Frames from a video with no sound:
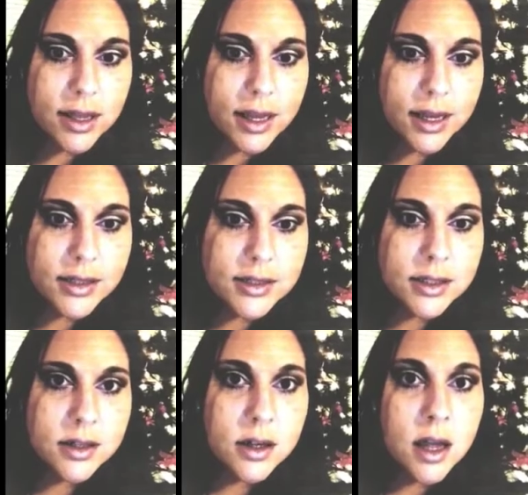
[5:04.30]
things
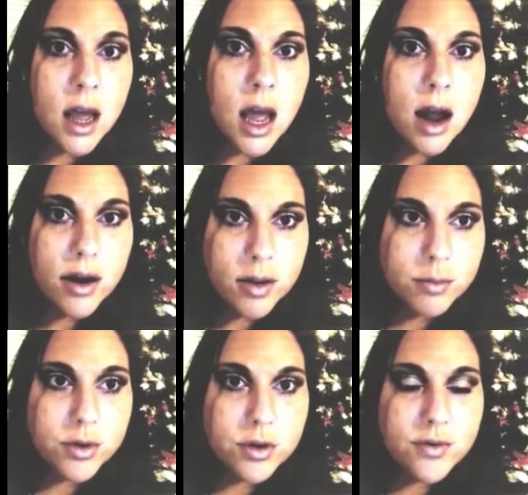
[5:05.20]
and how to
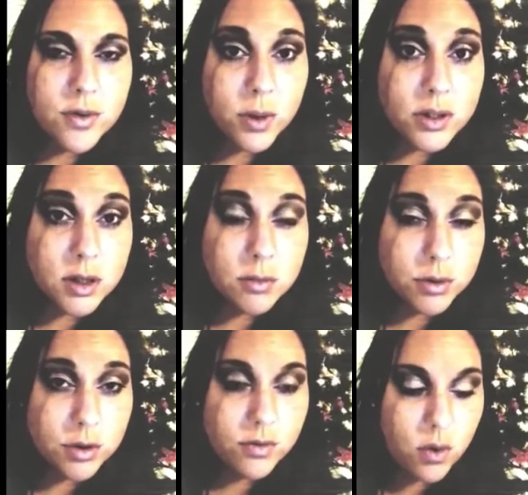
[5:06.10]
improve and what to
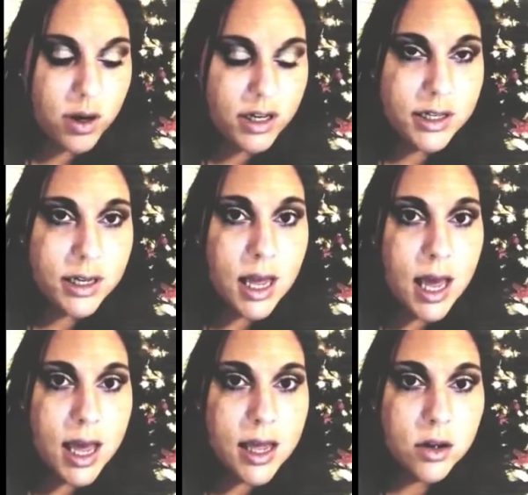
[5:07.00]
improve on, and
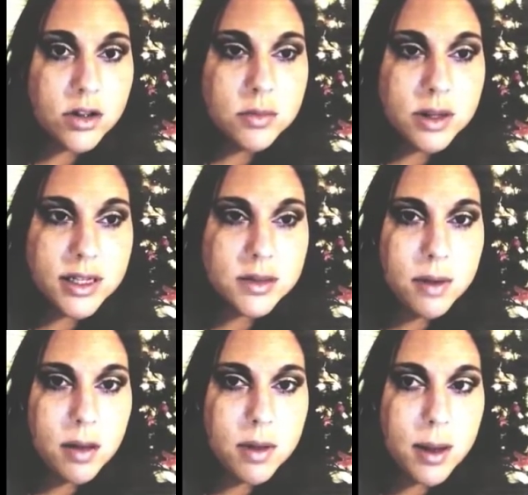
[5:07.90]
it ultimately has
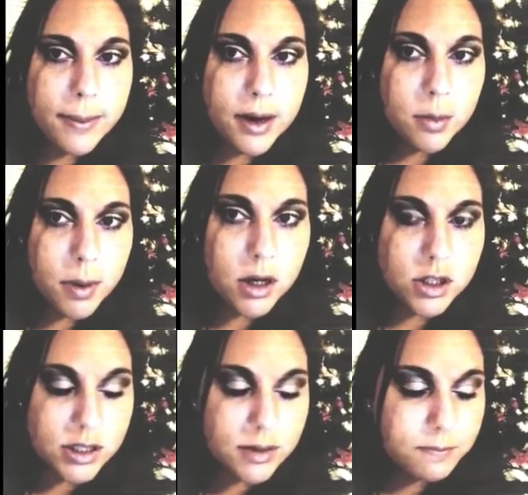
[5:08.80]
made me a better
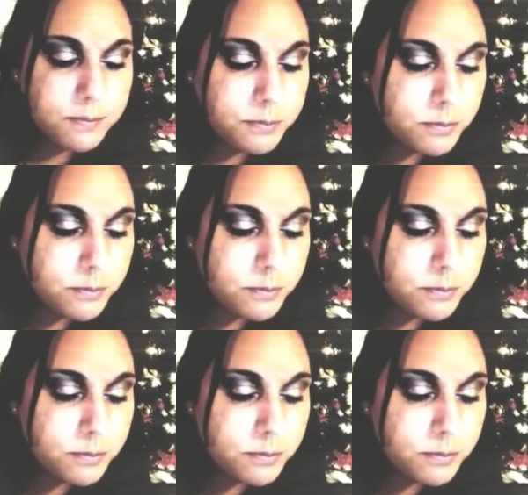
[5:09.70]
person.